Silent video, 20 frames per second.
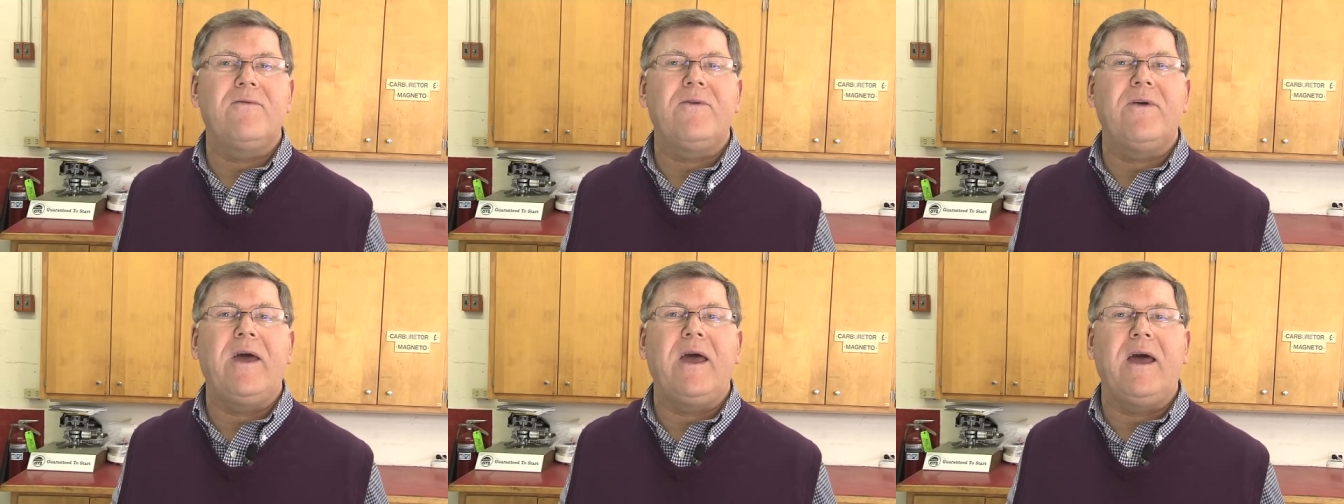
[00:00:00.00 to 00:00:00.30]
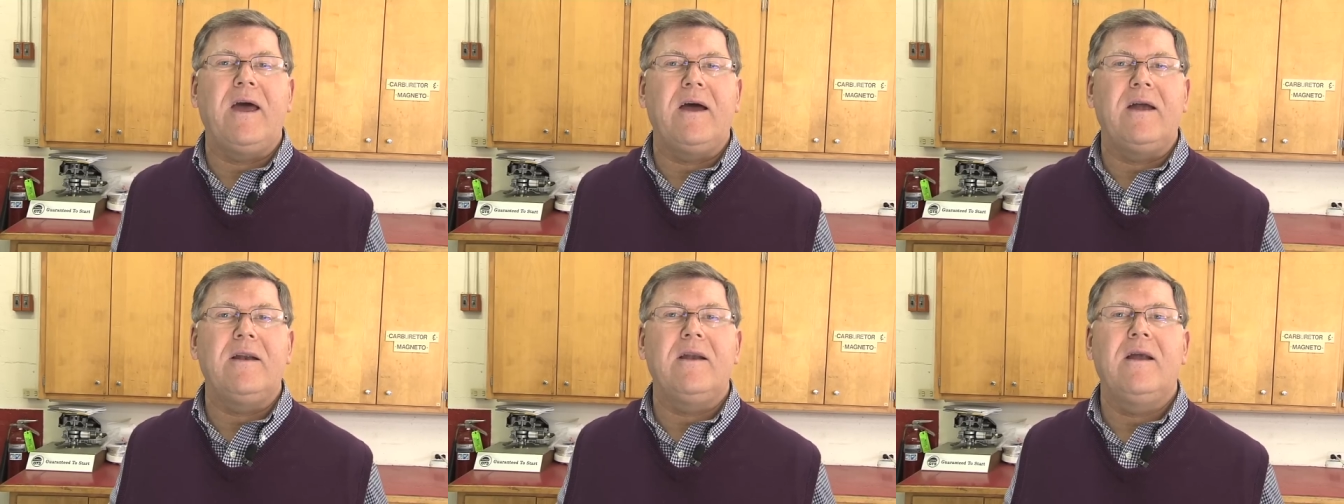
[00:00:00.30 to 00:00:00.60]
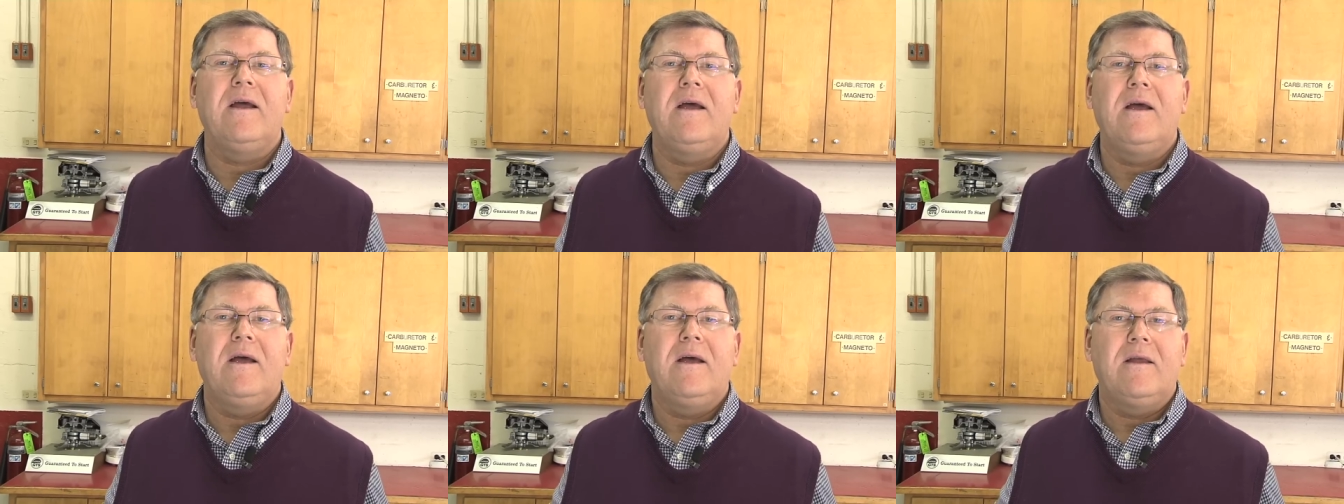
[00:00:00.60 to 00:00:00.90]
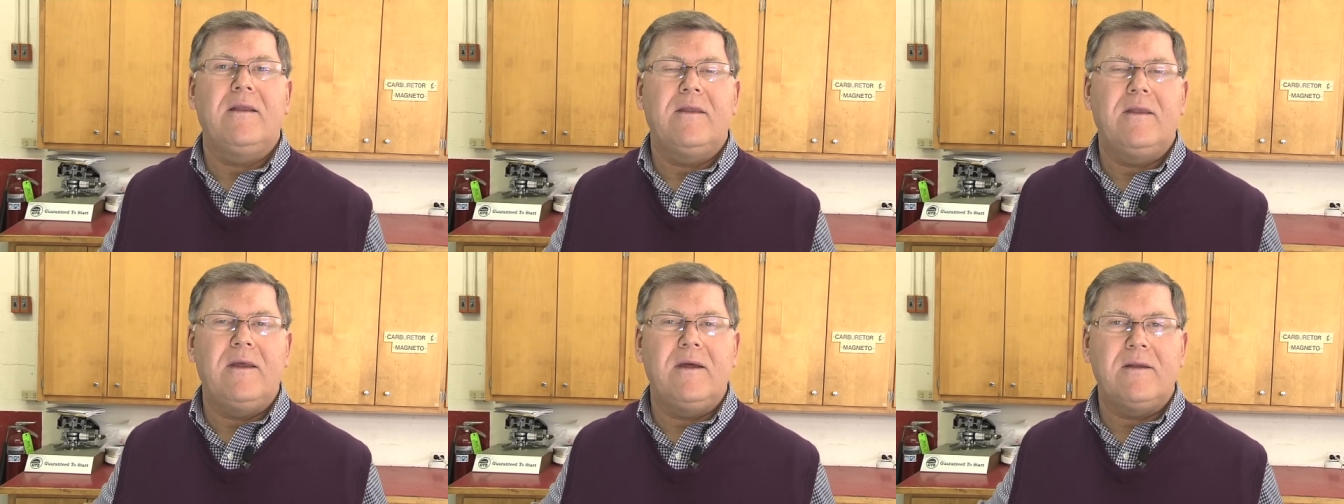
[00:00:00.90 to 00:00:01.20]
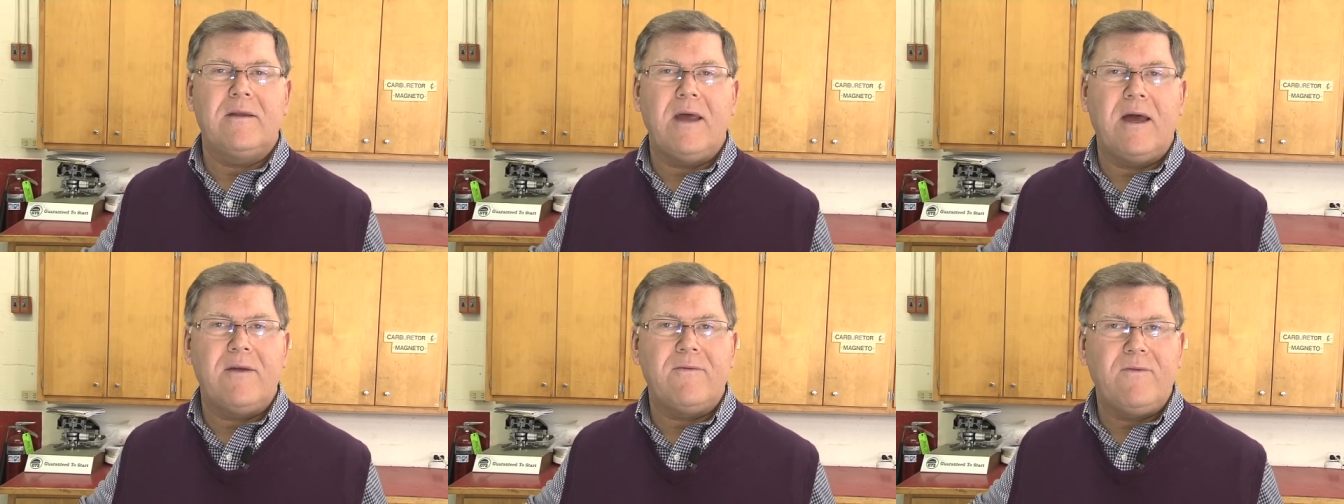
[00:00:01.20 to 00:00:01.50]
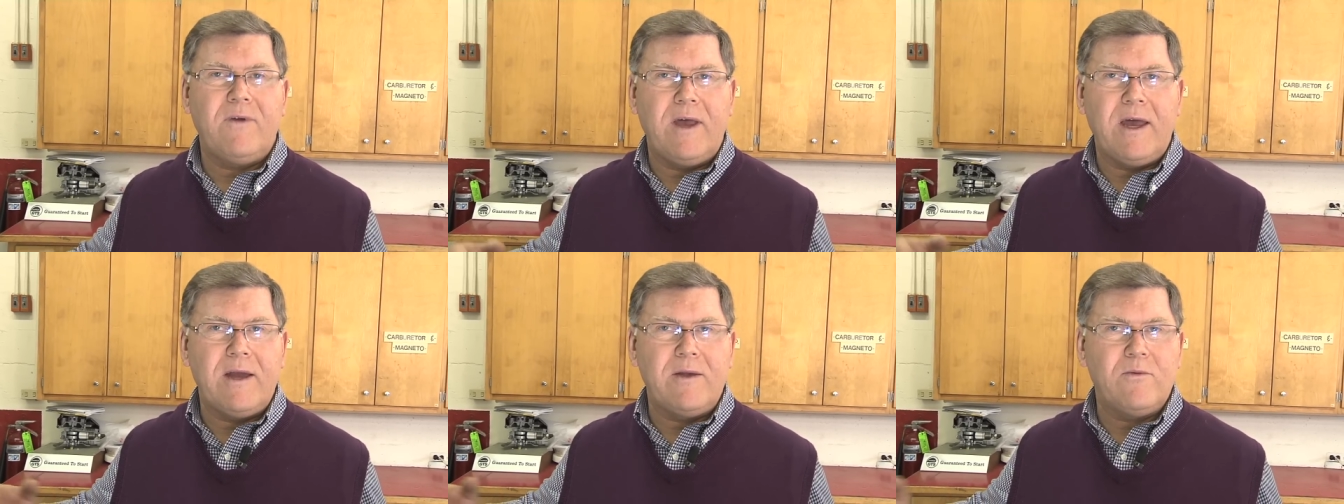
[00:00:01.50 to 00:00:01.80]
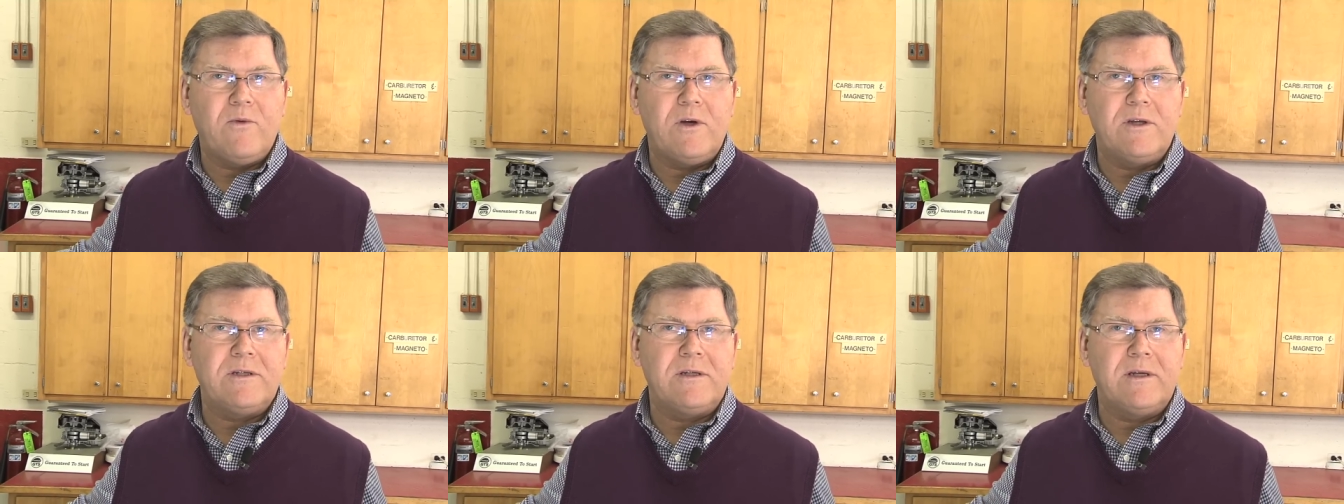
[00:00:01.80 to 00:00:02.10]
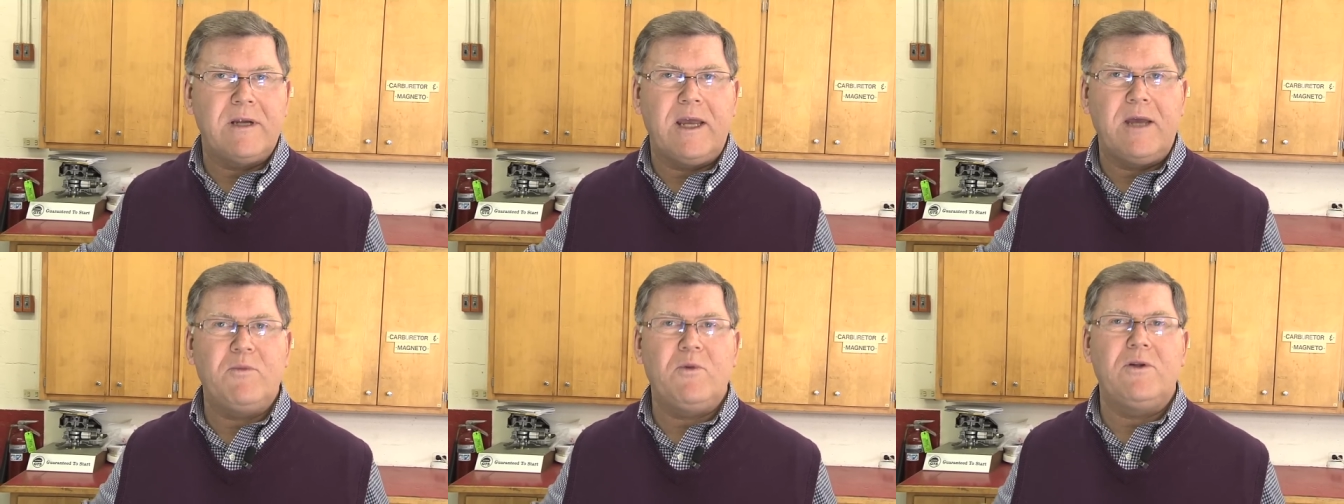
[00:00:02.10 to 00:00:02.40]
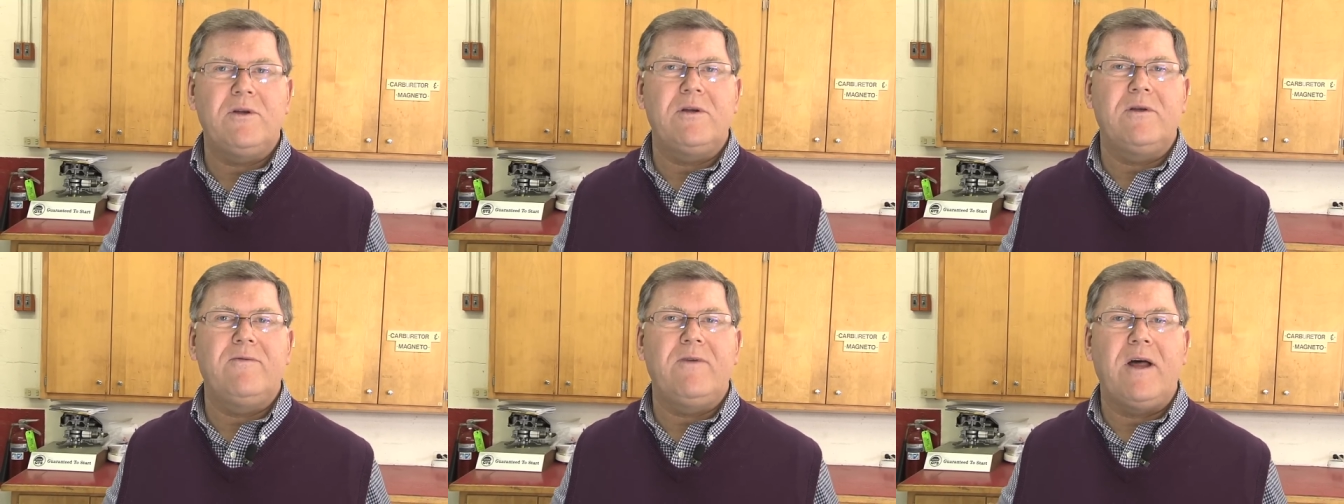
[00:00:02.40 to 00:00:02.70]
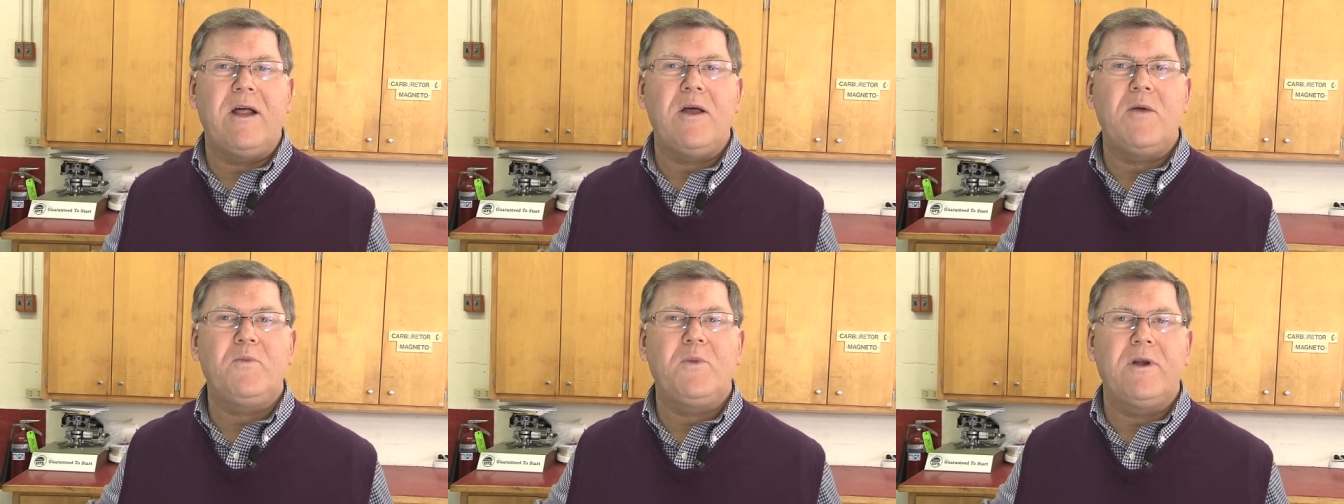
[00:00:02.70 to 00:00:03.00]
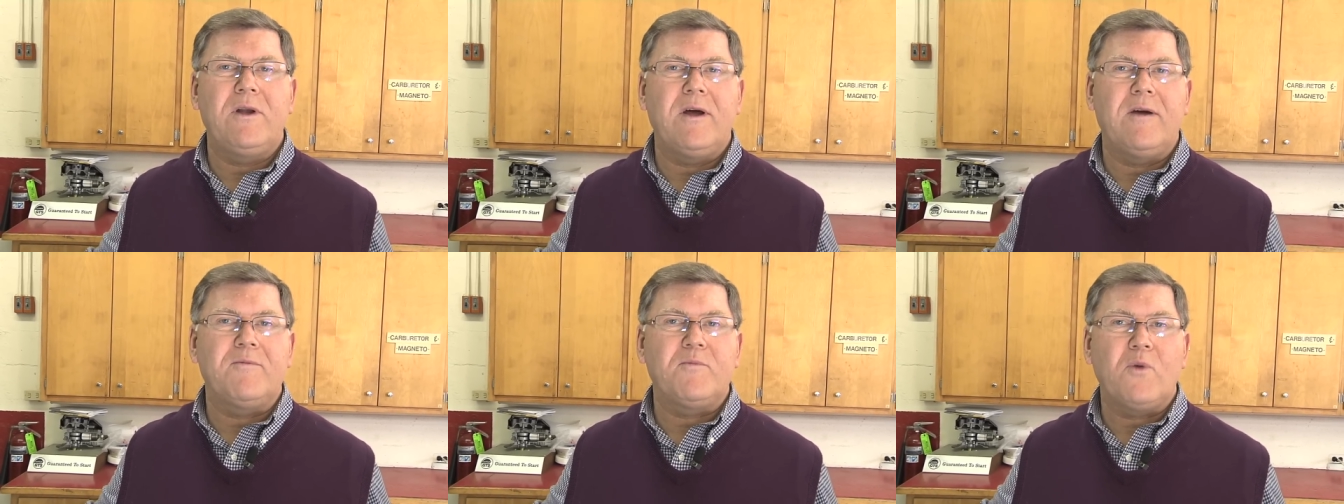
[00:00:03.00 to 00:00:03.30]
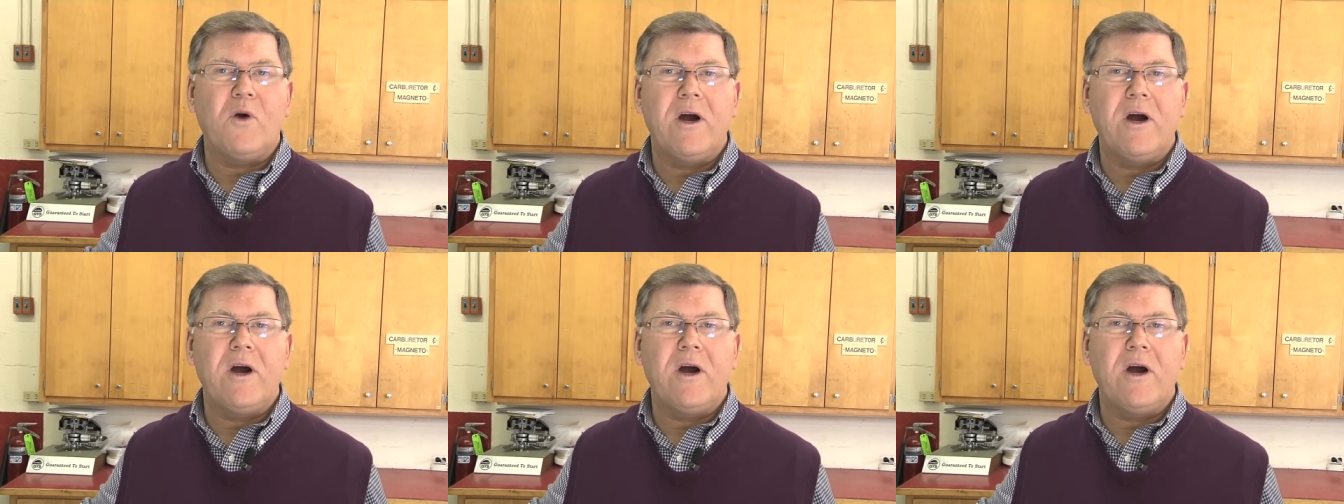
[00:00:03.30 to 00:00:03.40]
fan, that that fan wasn't able to develop enough